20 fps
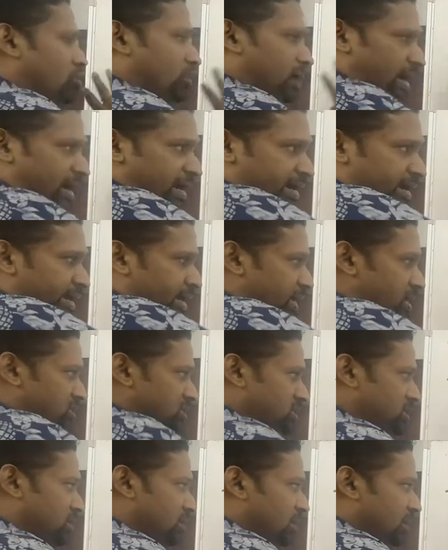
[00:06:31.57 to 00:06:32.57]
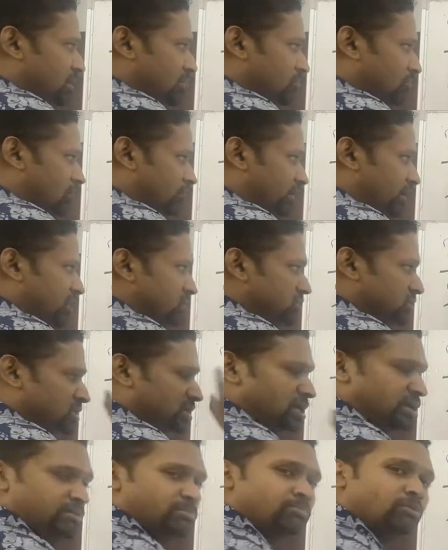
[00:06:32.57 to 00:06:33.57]
more kinetic energy. More
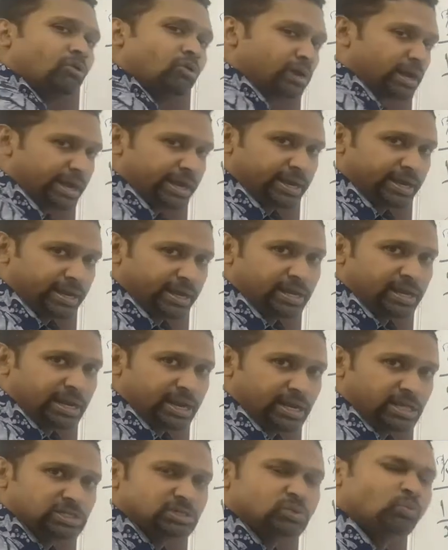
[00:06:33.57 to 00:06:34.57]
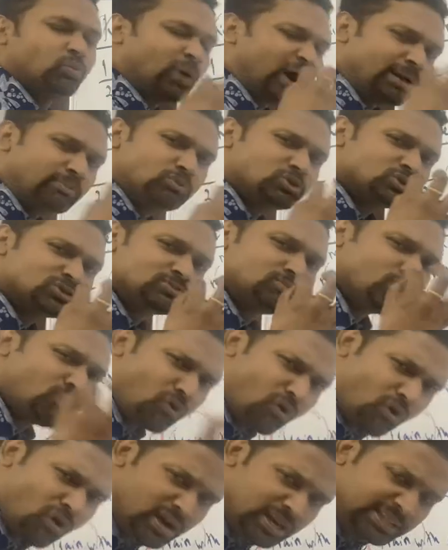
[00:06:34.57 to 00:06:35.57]
velocity, more kinetic energy. One more
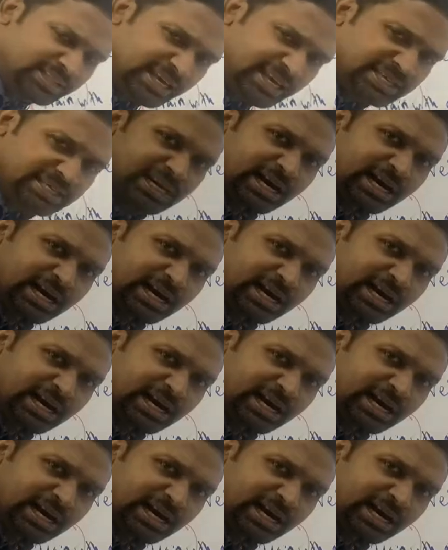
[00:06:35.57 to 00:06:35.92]
small thing,